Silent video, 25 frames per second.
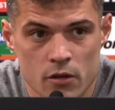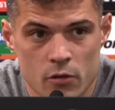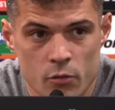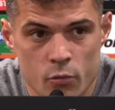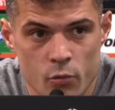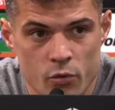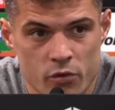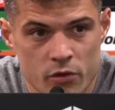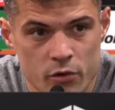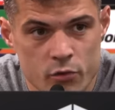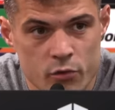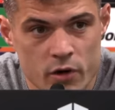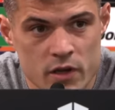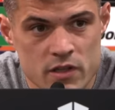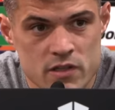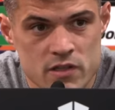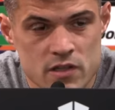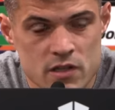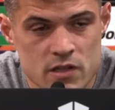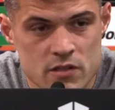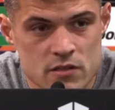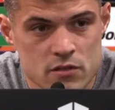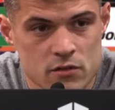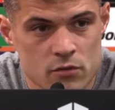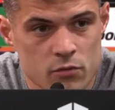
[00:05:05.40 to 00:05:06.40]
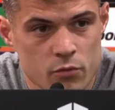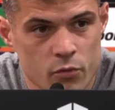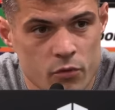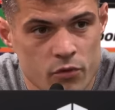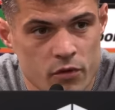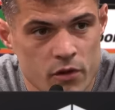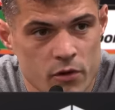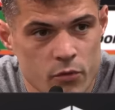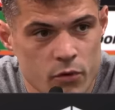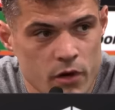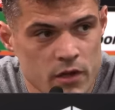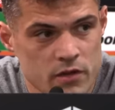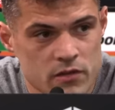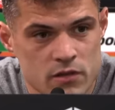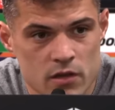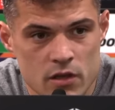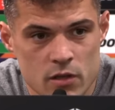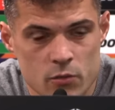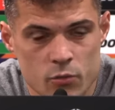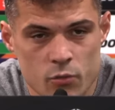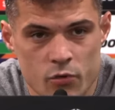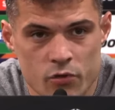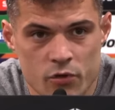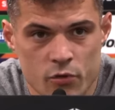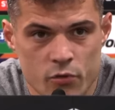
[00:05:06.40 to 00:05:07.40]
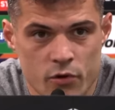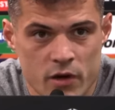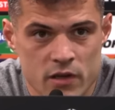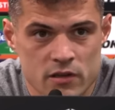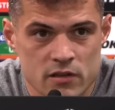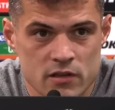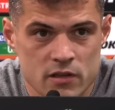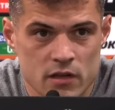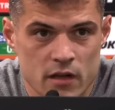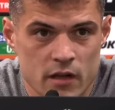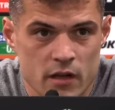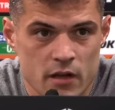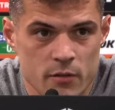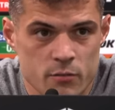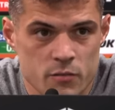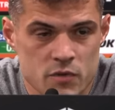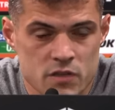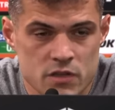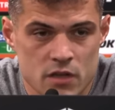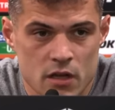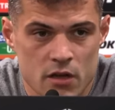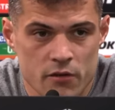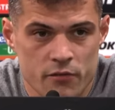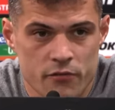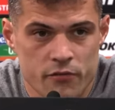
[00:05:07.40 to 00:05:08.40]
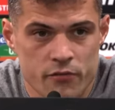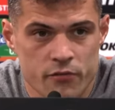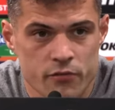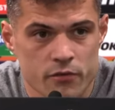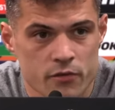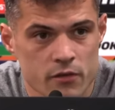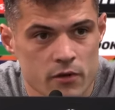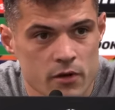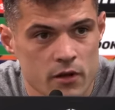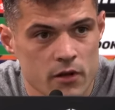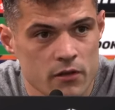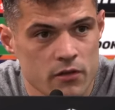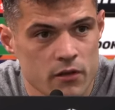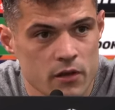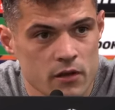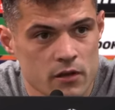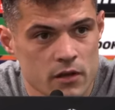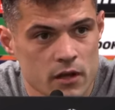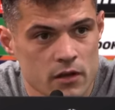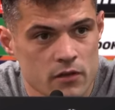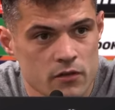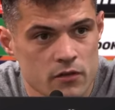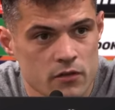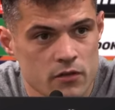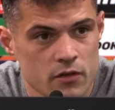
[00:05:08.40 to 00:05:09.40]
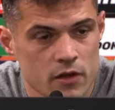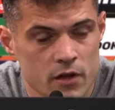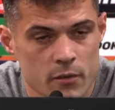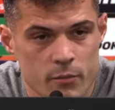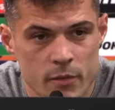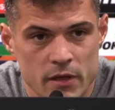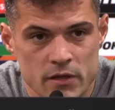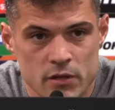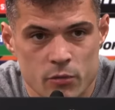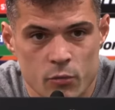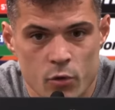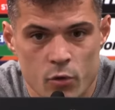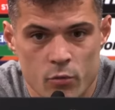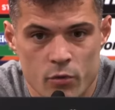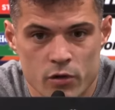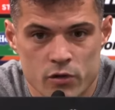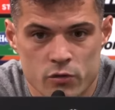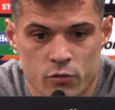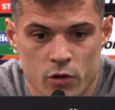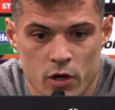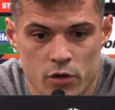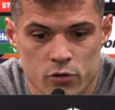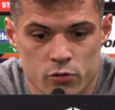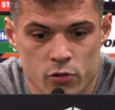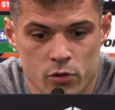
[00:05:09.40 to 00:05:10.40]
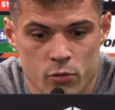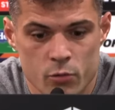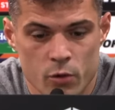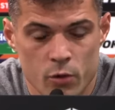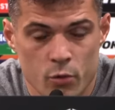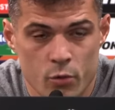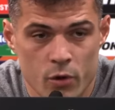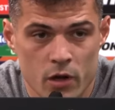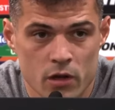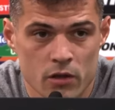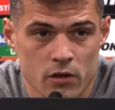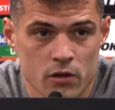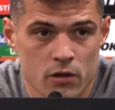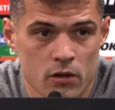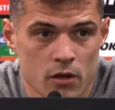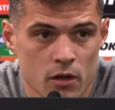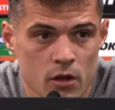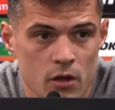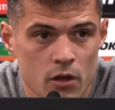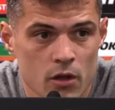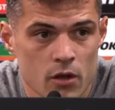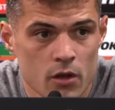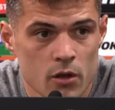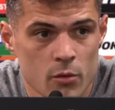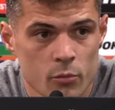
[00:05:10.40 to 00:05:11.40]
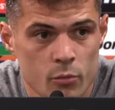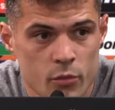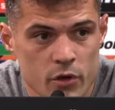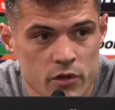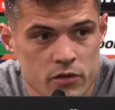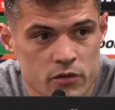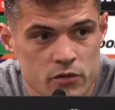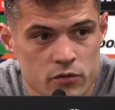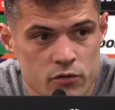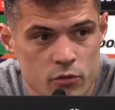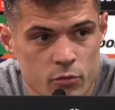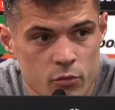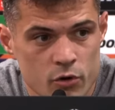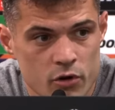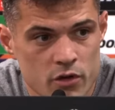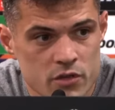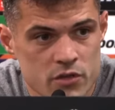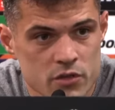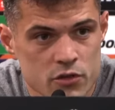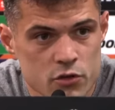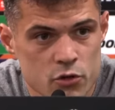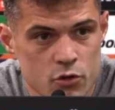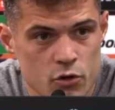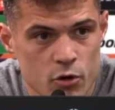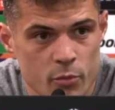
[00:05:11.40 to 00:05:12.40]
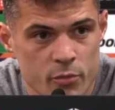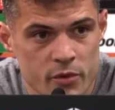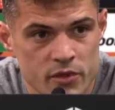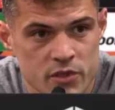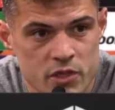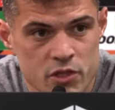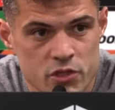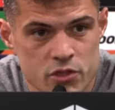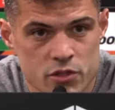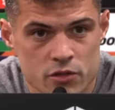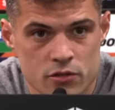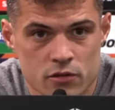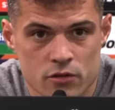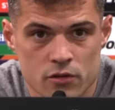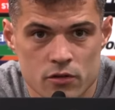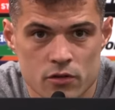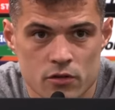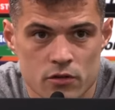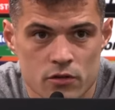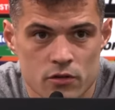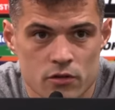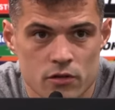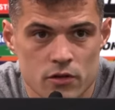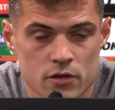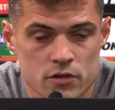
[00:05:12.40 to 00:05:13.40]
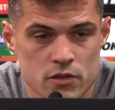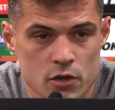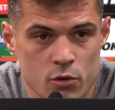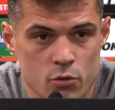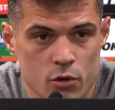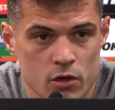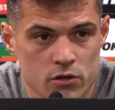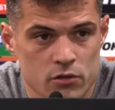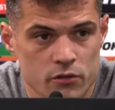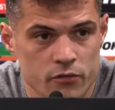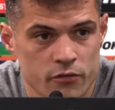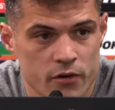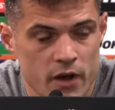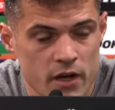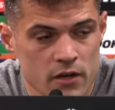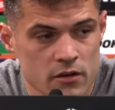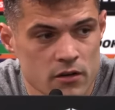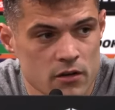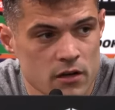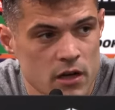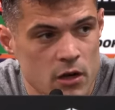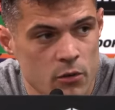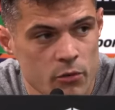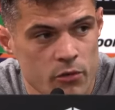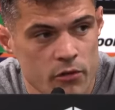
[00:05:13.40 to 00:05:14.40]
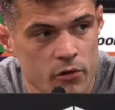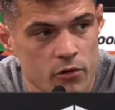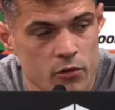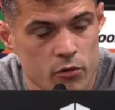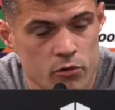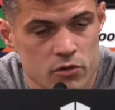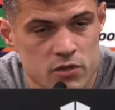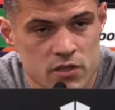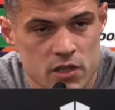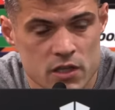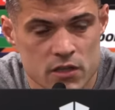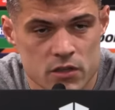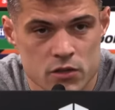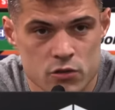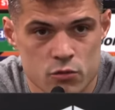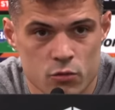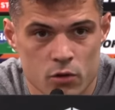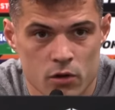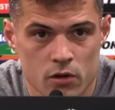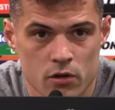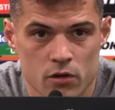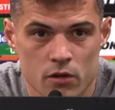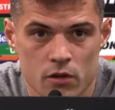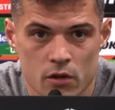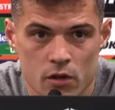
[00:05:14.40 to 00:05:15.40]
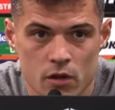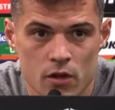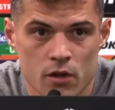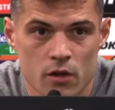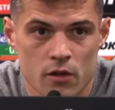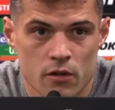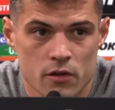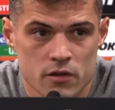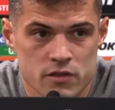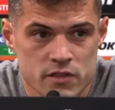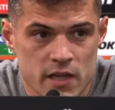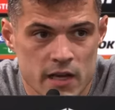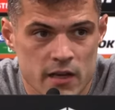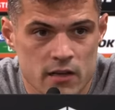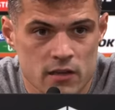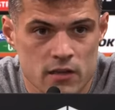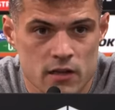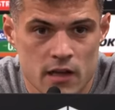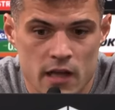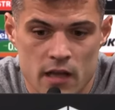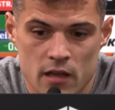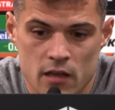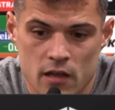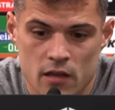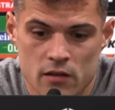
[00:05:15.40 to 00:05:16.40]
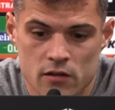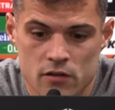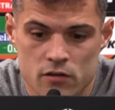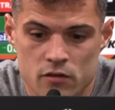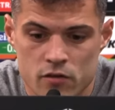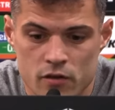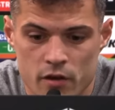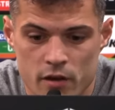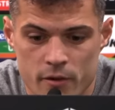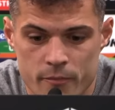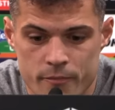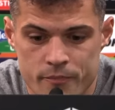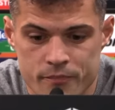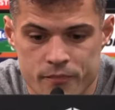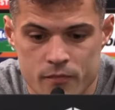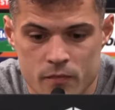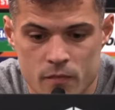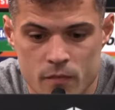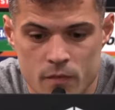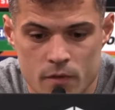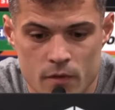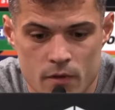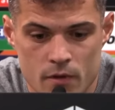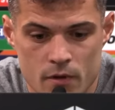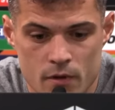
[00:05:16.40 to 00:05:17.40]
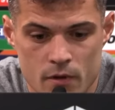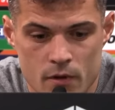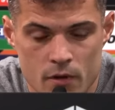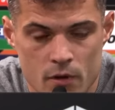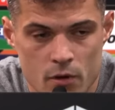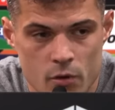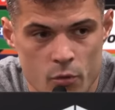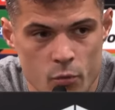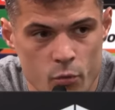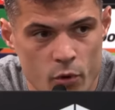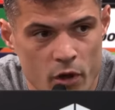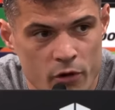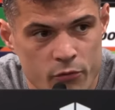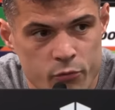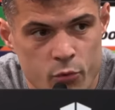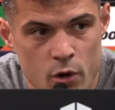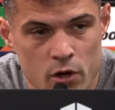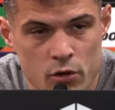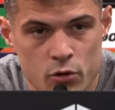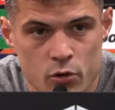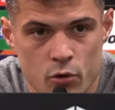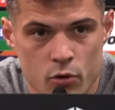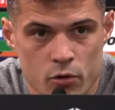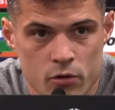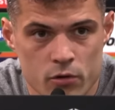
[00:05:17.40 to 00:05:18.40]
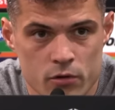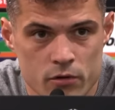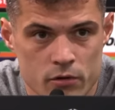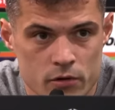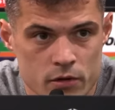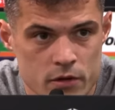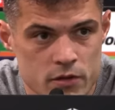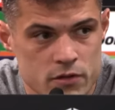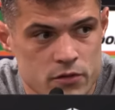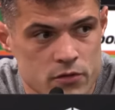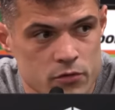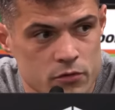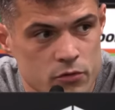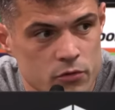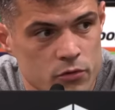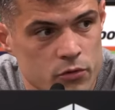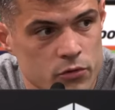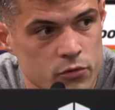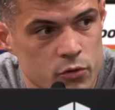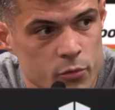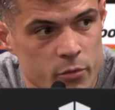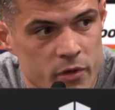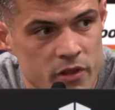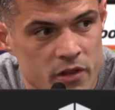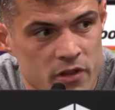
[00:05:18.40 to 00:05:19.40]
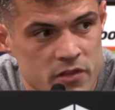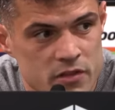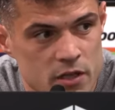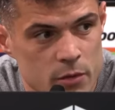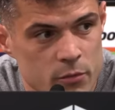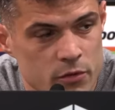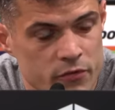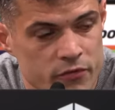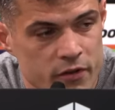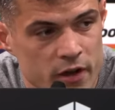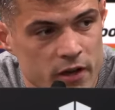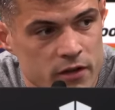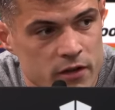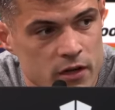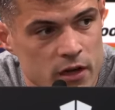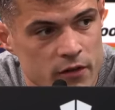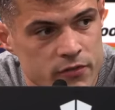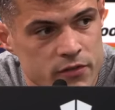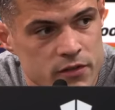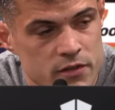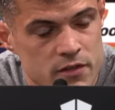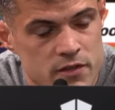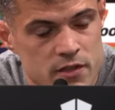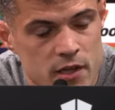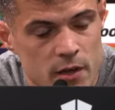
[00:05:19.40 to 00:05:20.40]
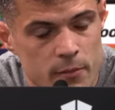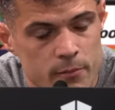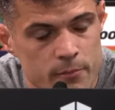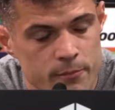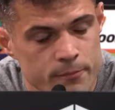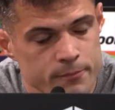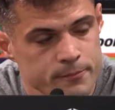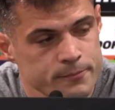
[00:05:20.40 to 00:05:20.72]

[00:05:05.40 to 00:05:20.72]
with a great season, with a great team, with a great staff. I think that at the moment we are doing very well. But tomorrow is a new competition. It's a quarterfinal, how the coach said as well, the second leg, and we have one goal, is to be in the semi-final after this game.